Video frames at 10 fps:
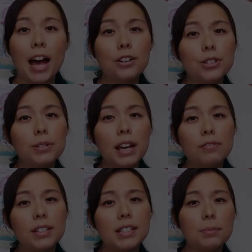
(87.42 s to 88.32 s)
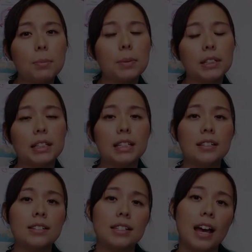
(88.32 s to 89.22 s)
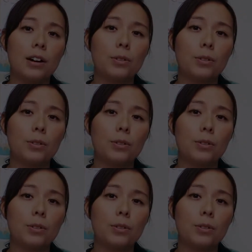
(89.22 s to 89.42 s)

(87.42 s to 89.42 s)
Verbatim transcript: I also gave it some abilities that